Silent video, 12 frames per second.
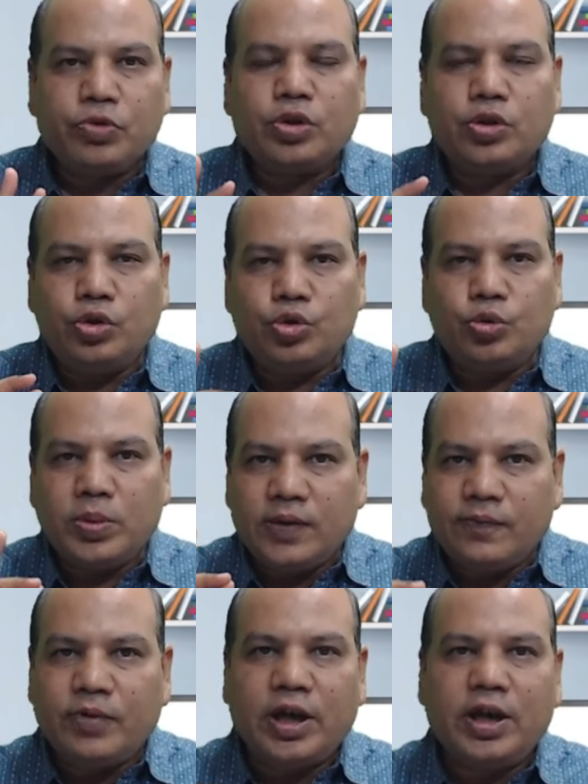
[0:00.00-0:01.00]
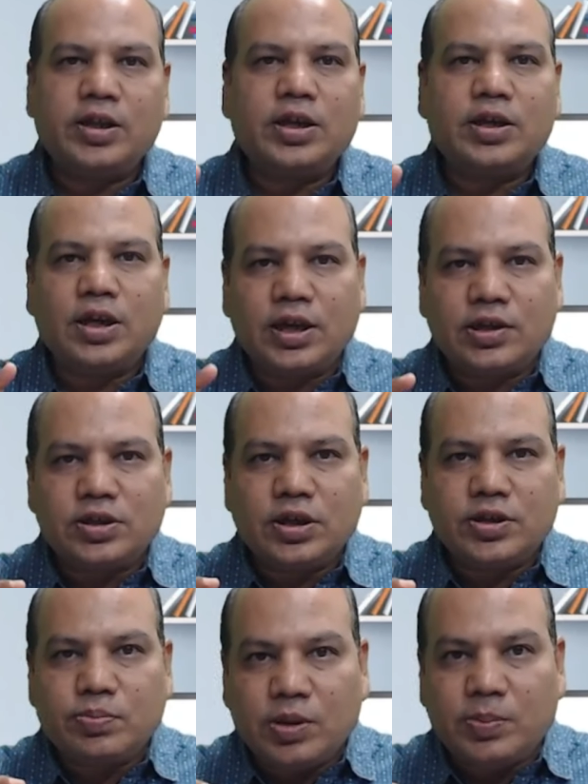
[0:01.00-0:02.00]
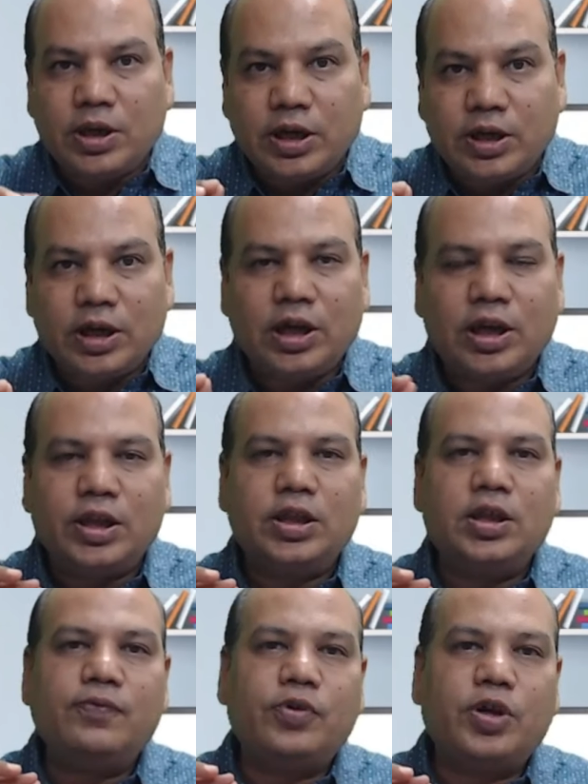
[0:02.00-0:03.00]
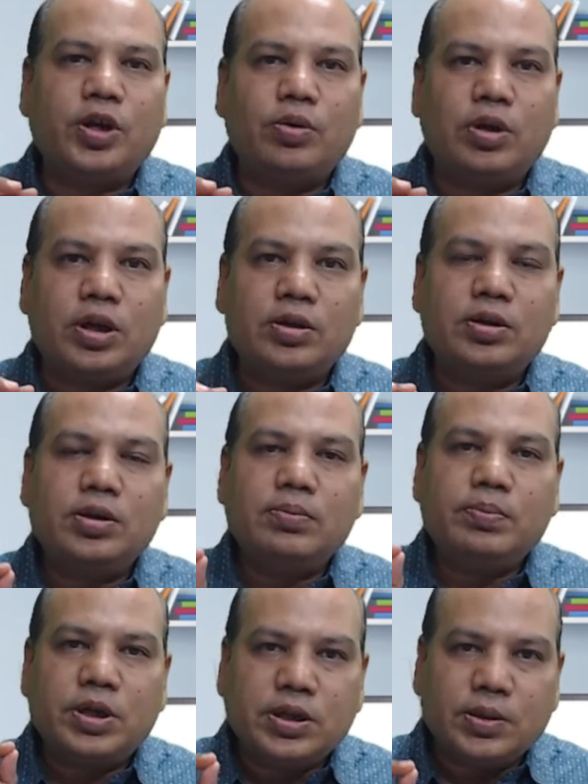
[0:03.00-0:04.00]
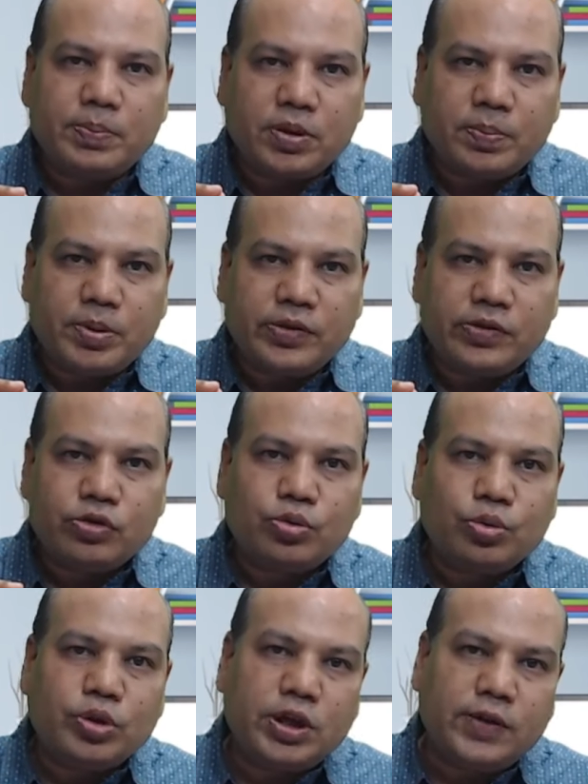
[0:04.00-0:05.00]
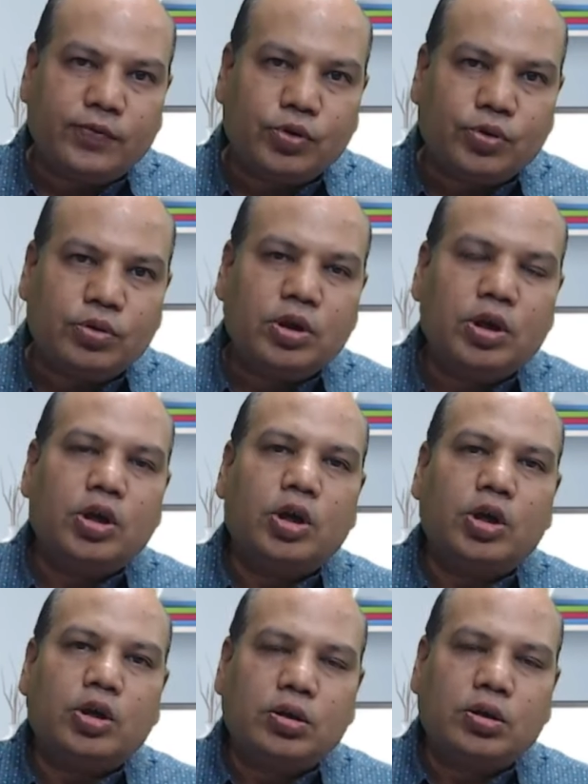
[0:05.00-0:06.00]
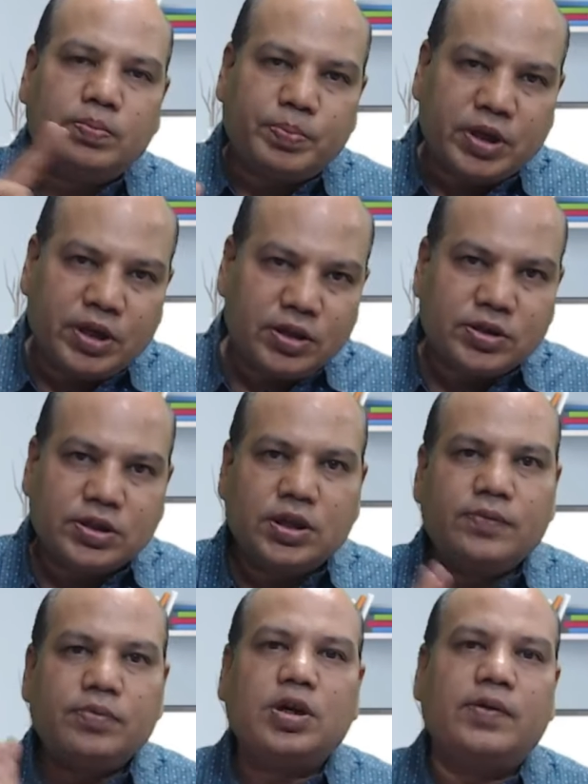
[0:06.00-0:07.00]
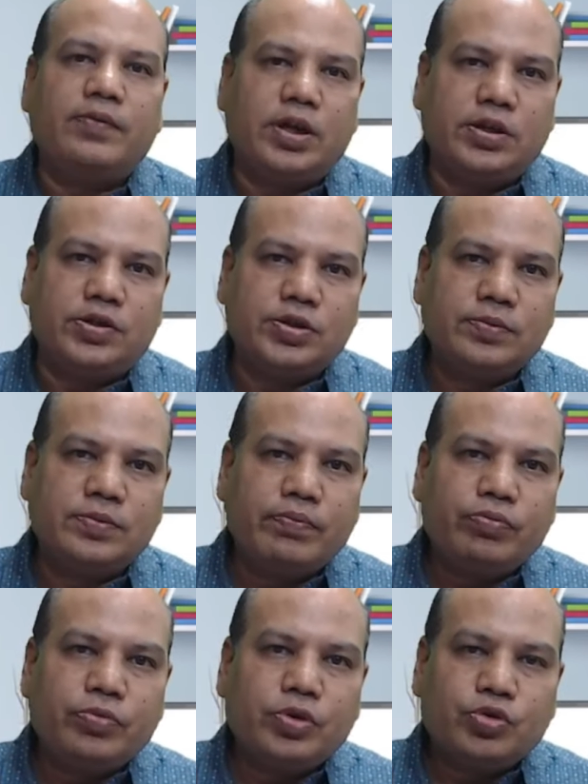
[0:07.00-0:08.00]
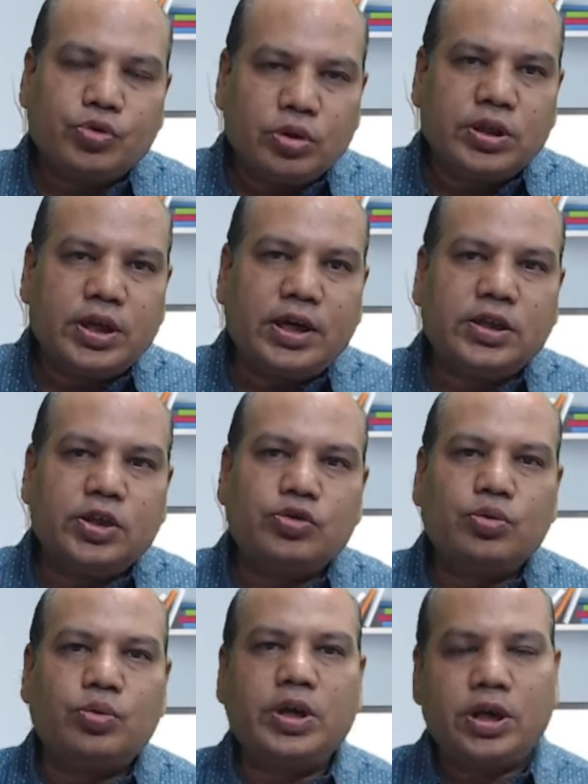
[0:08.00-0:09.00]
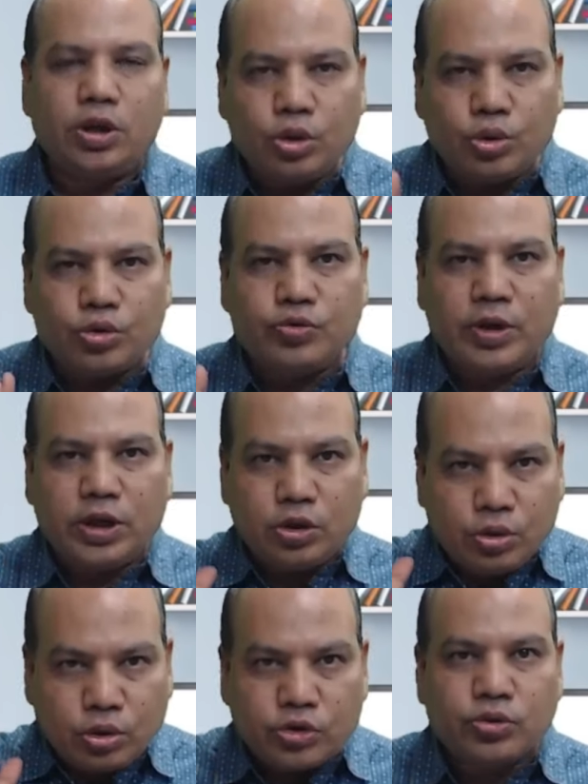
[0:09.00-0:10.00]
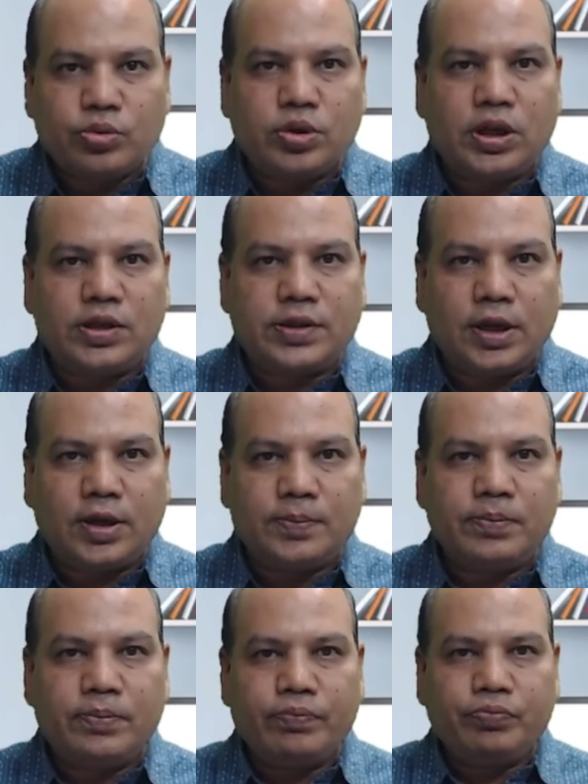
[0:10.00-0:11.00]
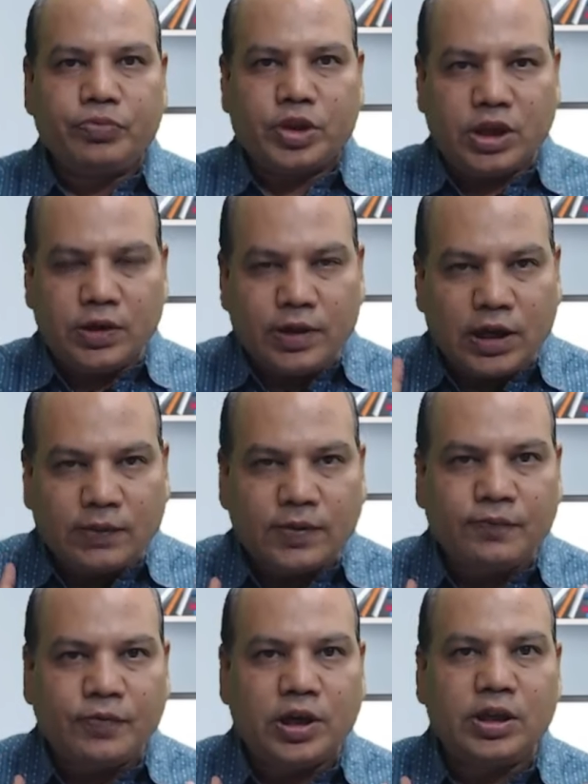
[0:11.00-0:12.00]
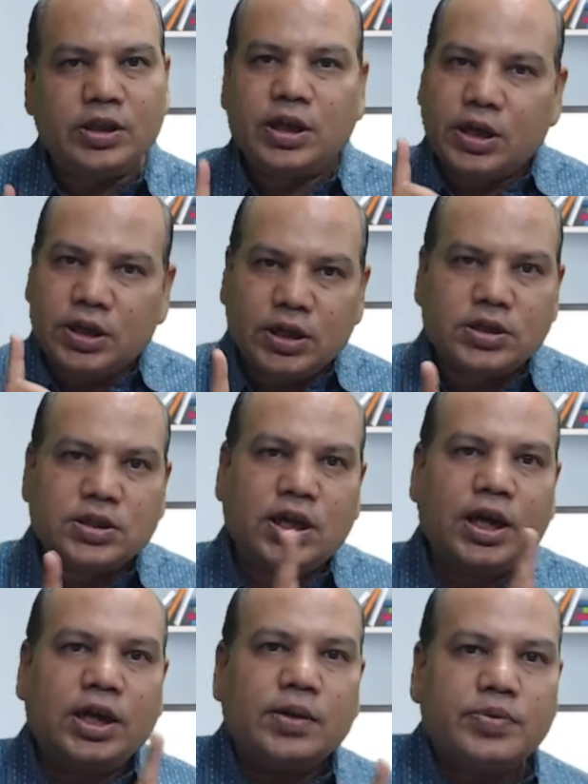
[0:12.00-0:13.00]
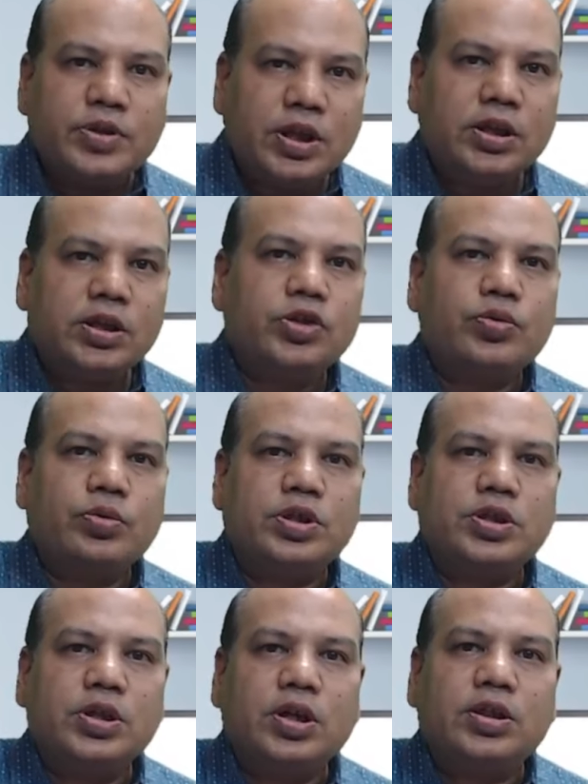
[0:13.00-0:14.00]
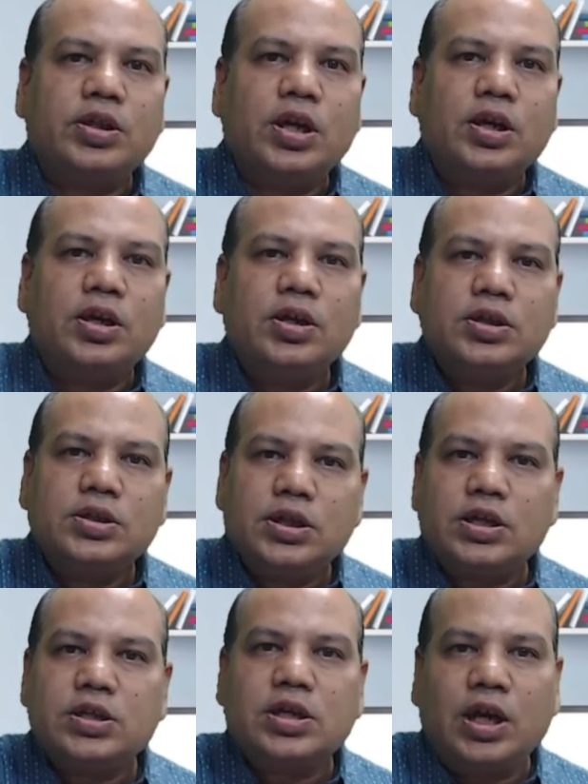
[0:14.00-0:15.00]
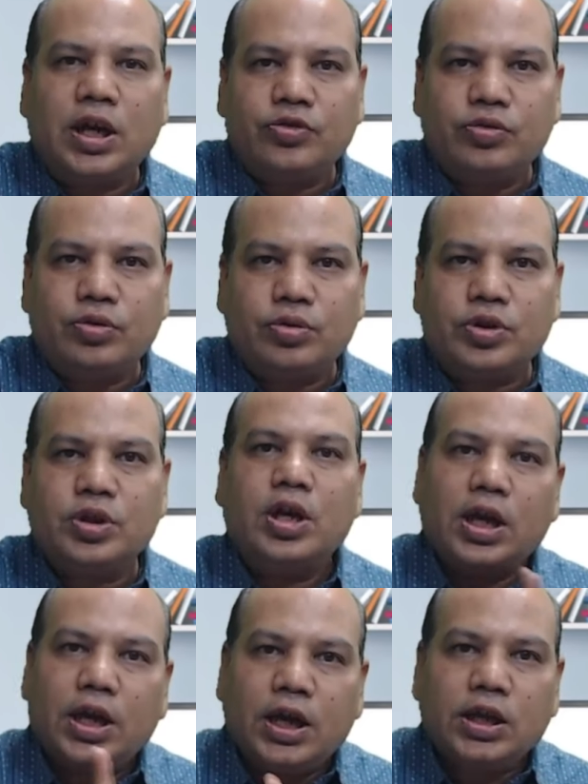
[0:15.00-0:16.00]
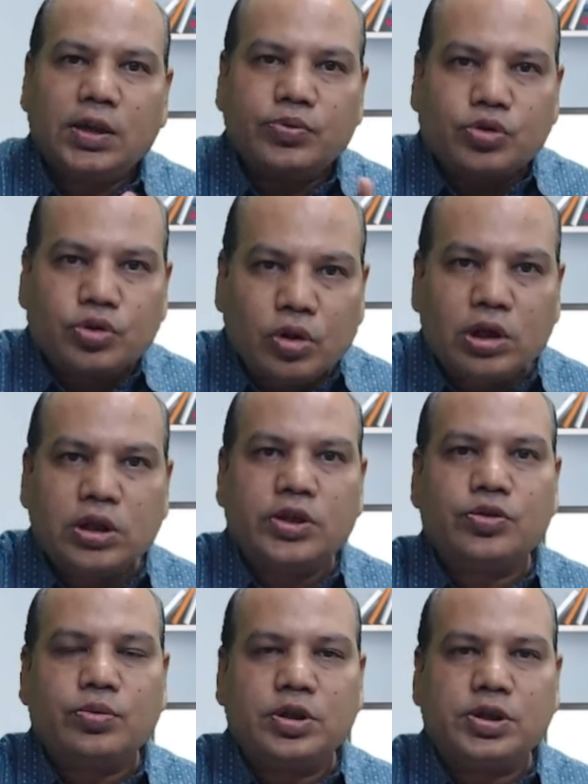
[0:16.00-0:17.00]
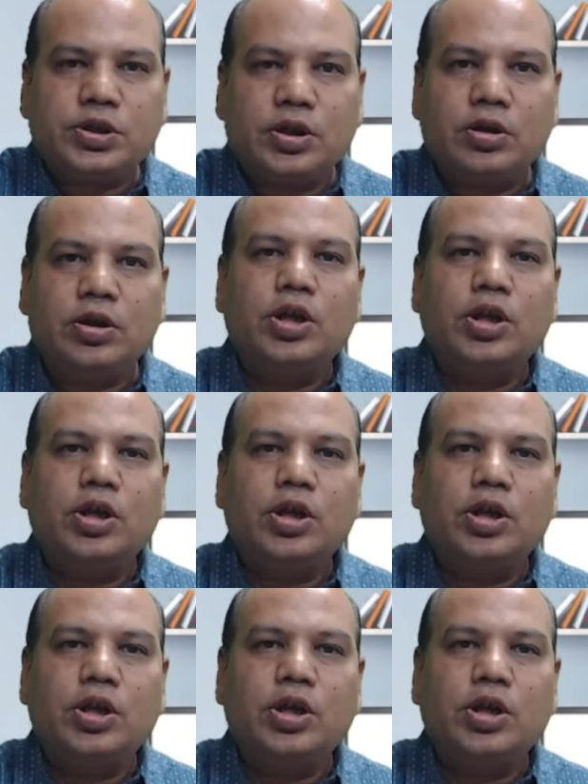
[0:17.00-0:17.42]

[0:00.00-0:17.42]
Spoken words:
You may find that lectures may be little lengthy for regular, but the purpose is to give you a comprehensive coverage so that the student knows when he goes to the exam, he will have a feeling that yes, I have seen this question in the sir's class notes. I have solved this question.